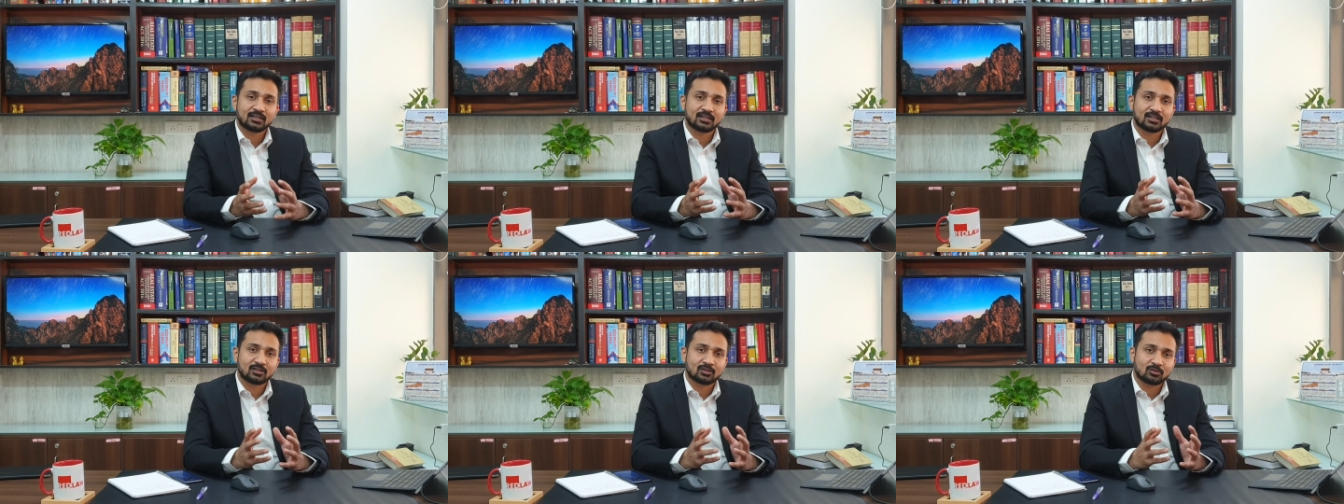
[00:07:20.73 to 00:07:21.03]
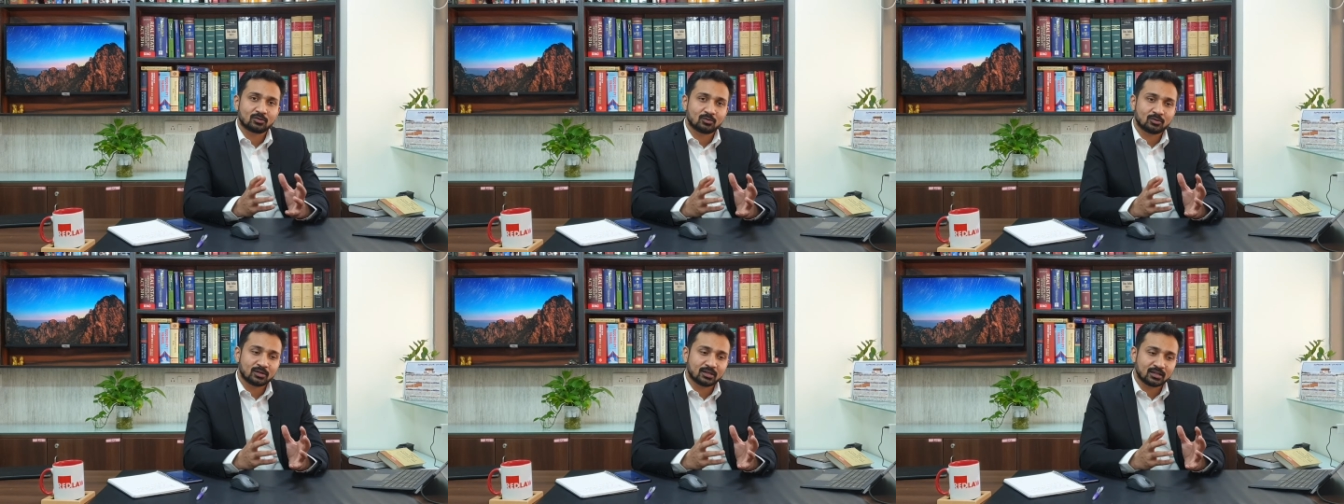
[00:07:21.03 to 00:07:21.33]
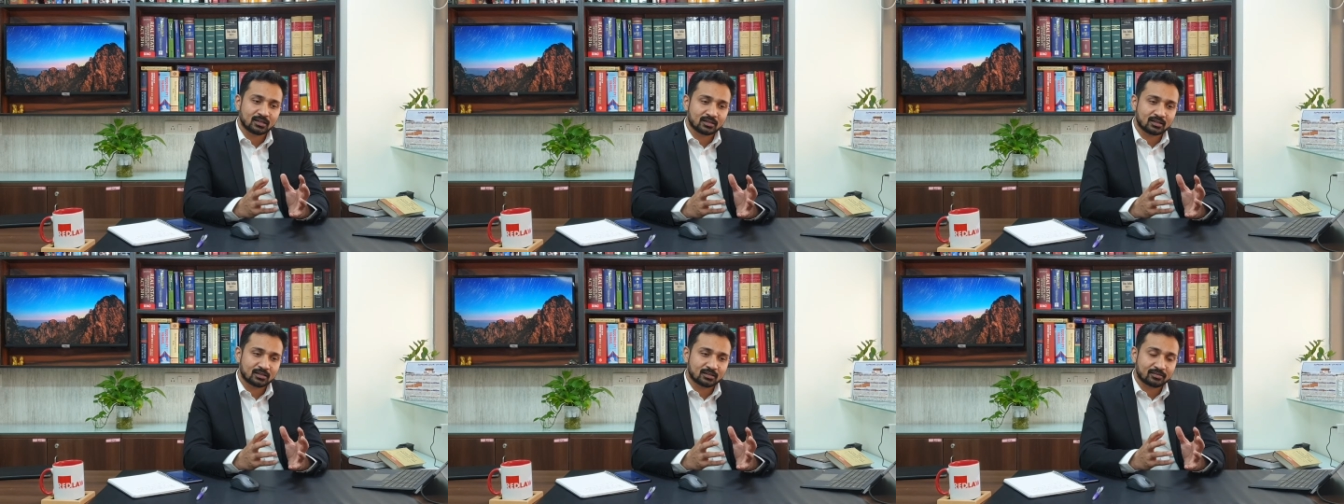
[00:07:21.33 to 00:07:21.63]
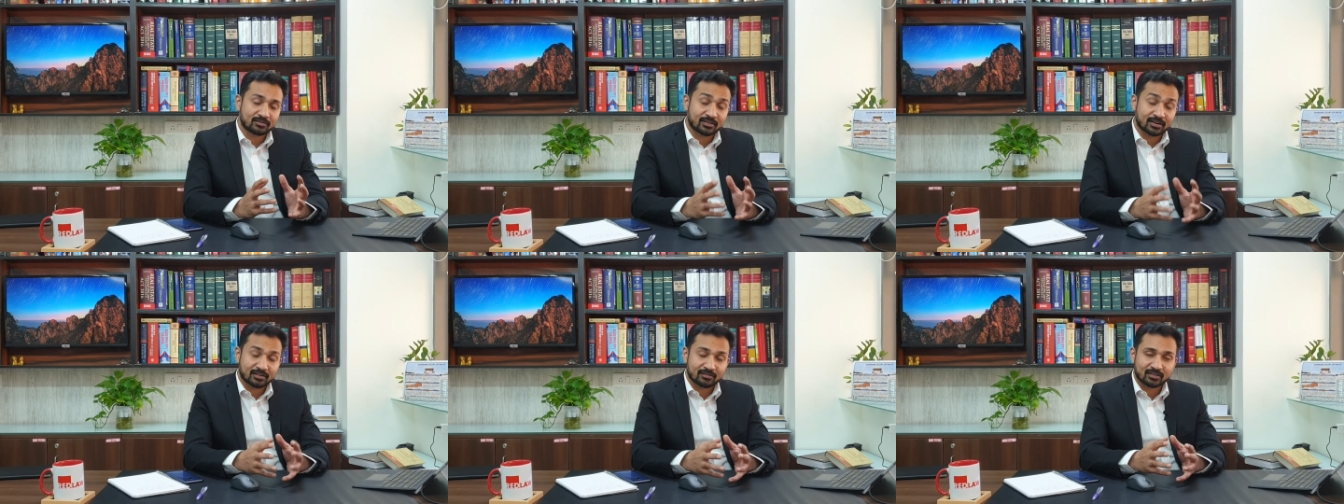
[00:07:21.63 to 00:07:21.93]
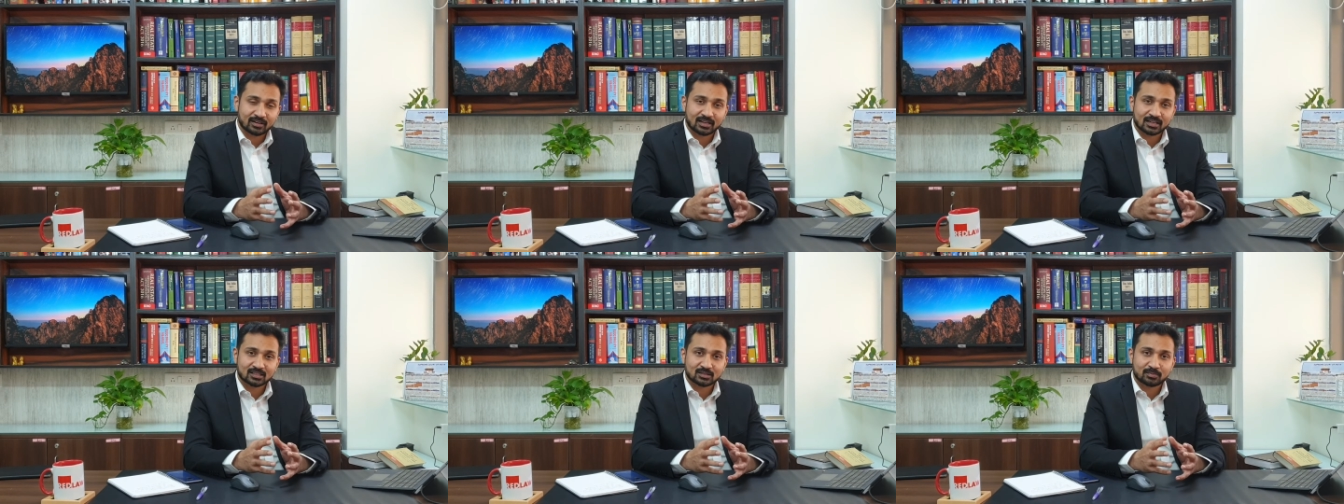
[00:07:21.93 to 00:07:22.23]
including
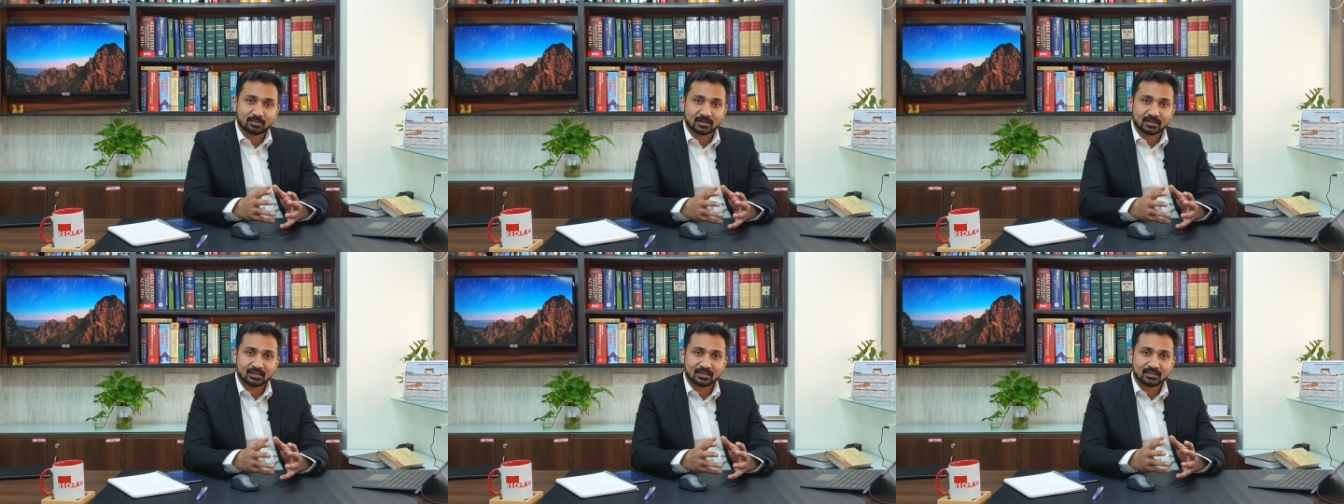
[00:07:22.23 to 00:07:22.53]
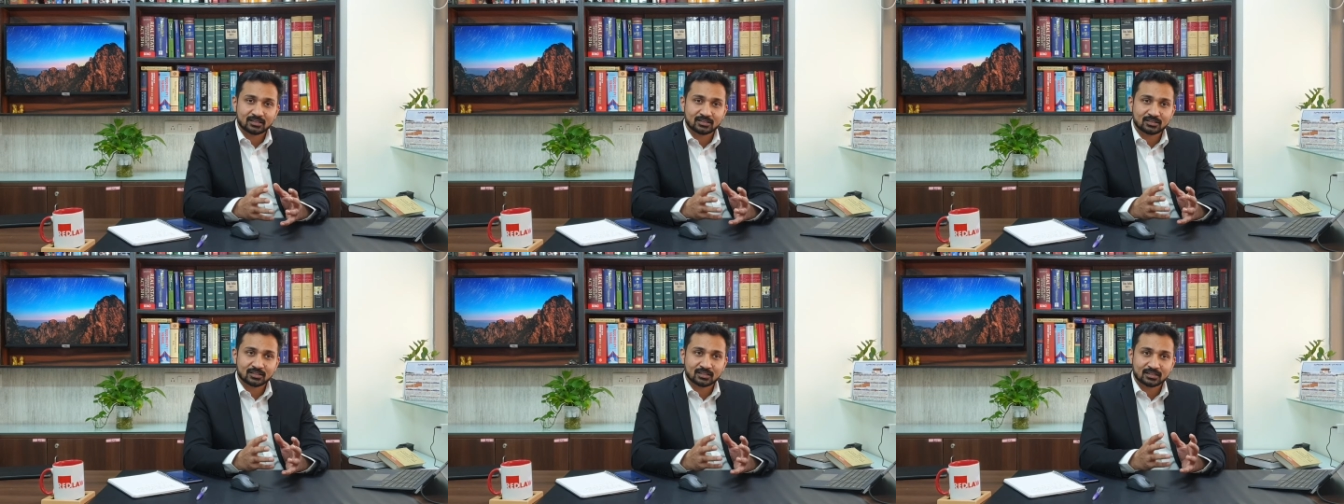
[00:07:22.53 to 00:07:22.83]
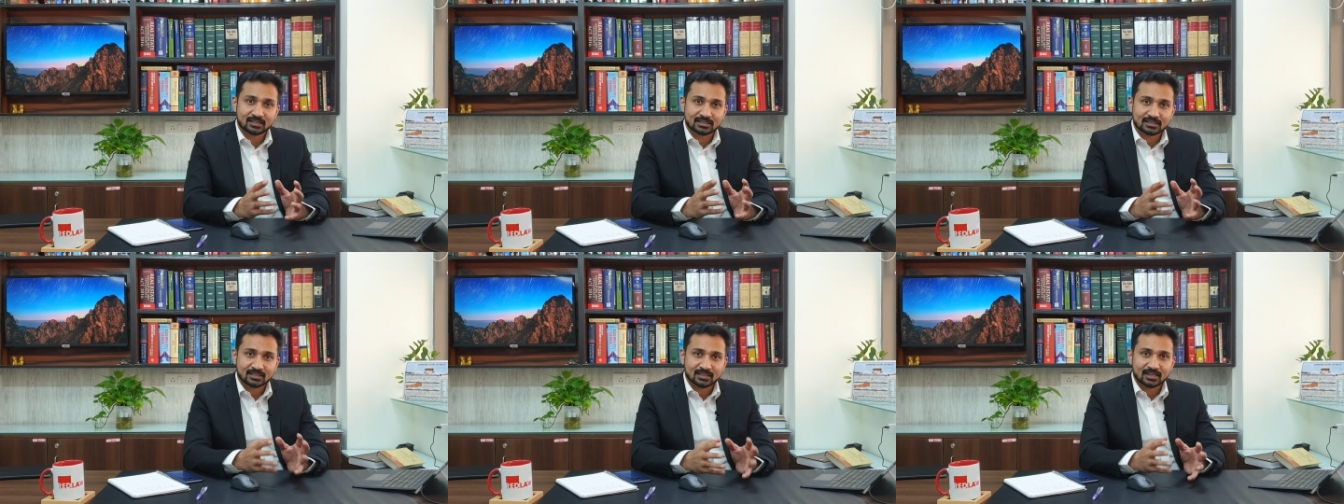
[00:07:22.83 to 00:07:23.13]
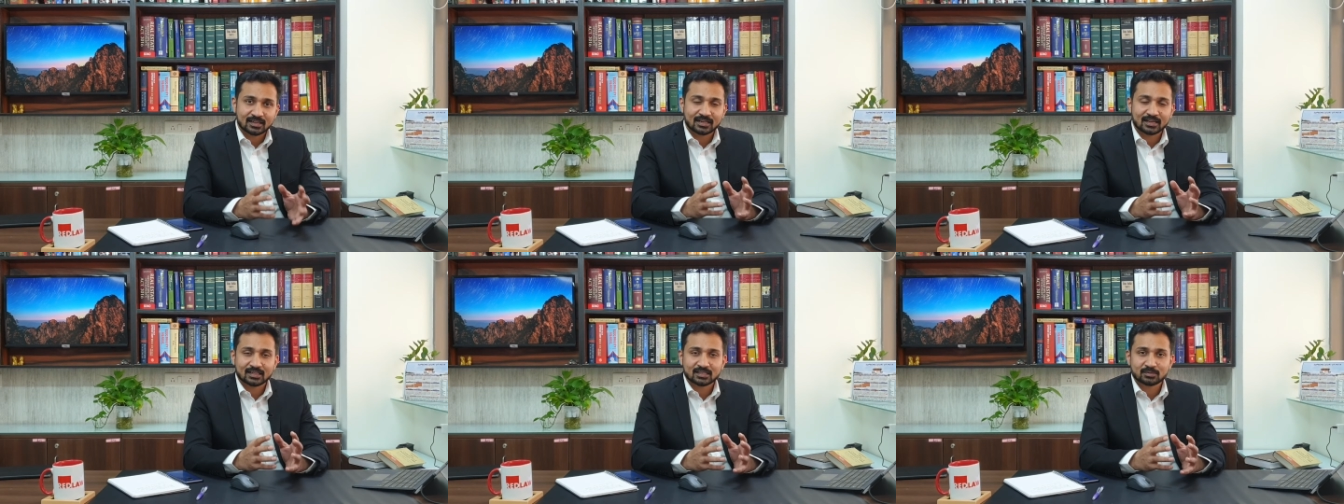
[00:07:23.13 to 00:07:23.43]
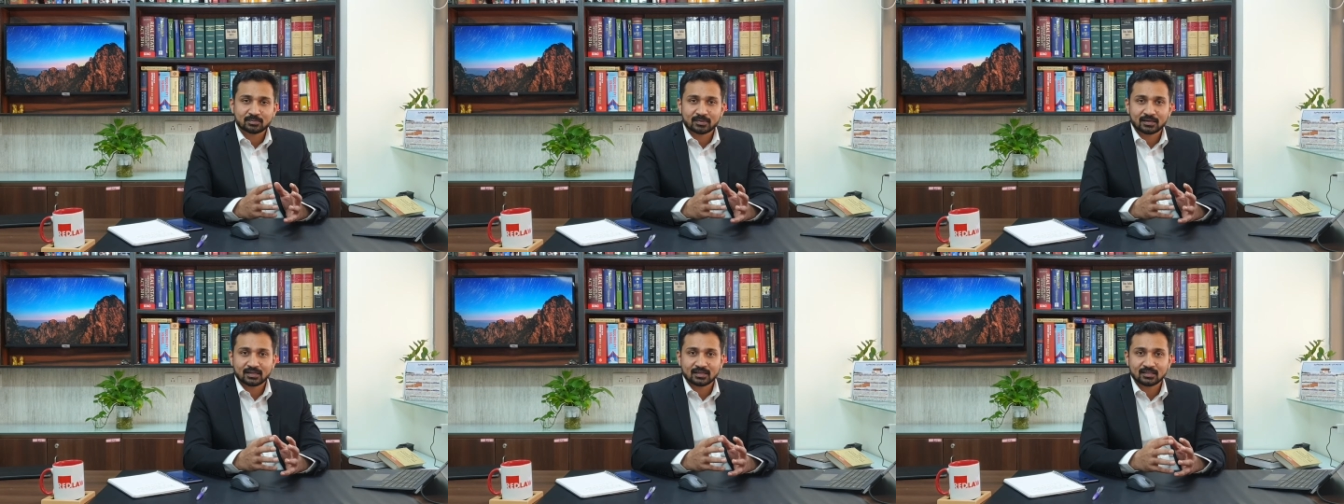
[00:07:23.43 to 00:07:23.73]
travel expenditure, staying
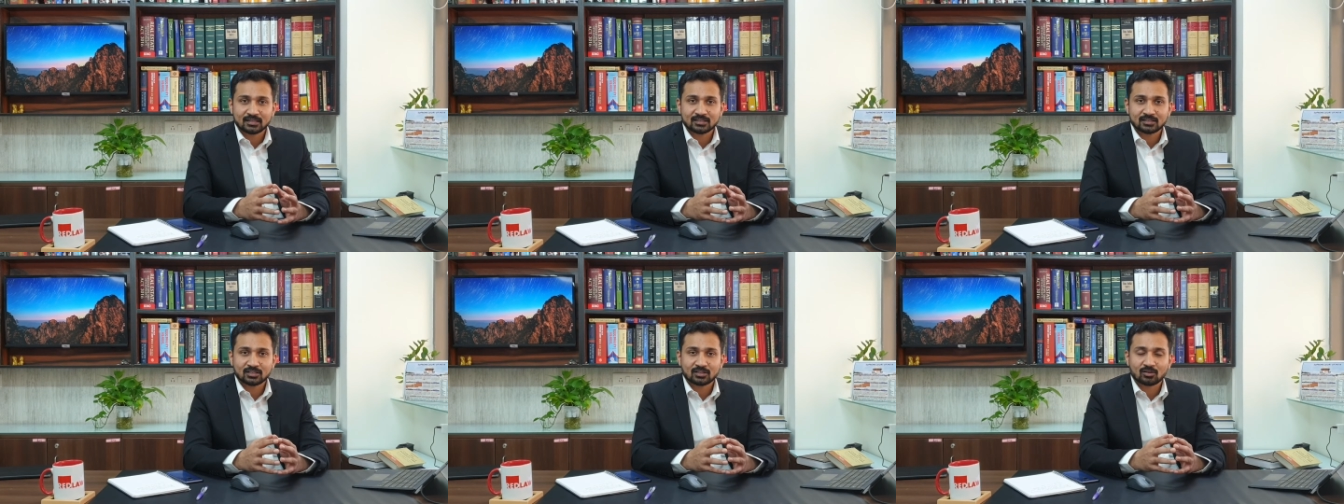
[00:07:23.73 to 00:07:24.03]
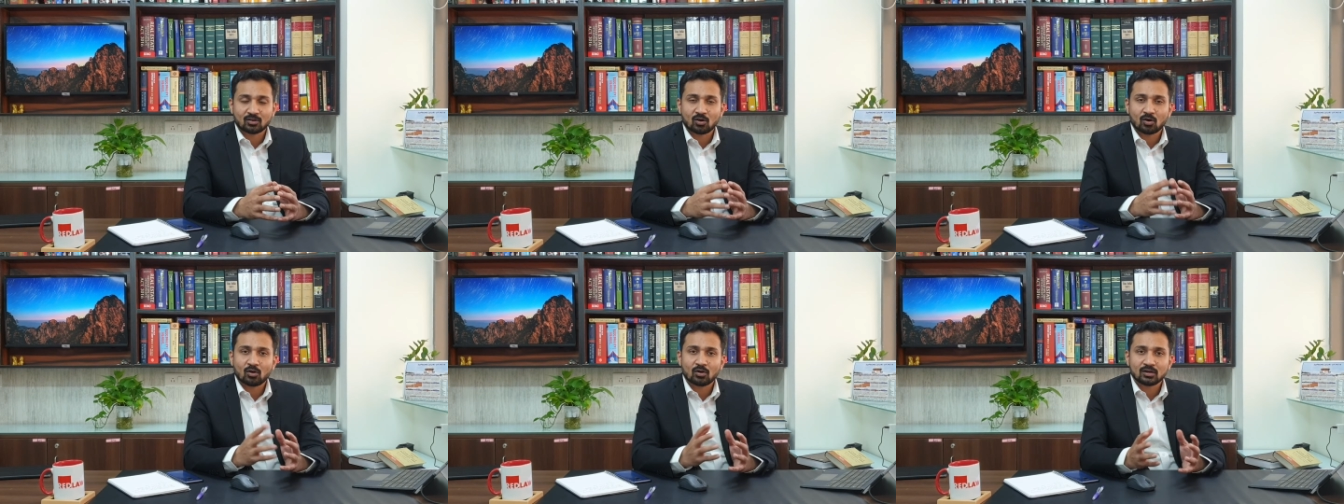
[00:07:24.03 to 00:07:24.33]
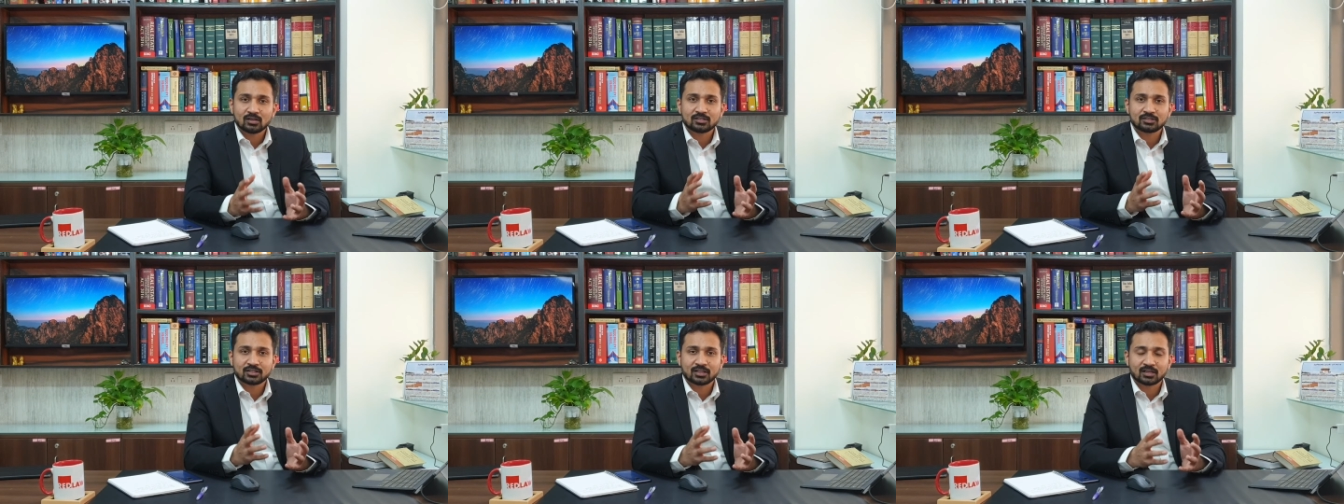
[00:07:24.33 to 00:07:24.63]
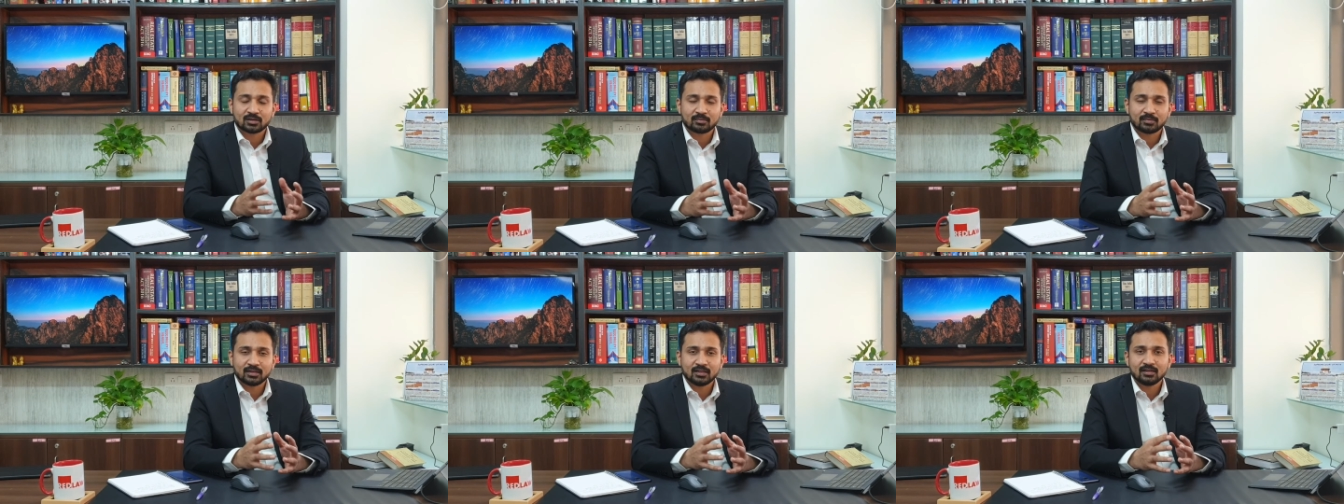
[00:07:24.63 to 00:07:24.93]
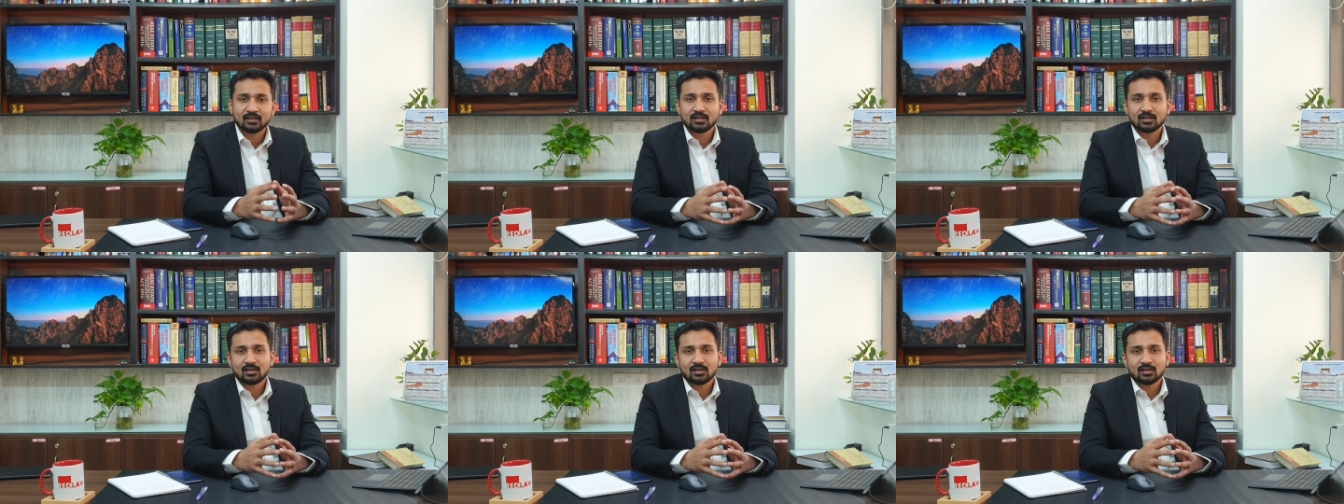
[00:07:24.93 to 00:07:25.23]
expenditure, all shall be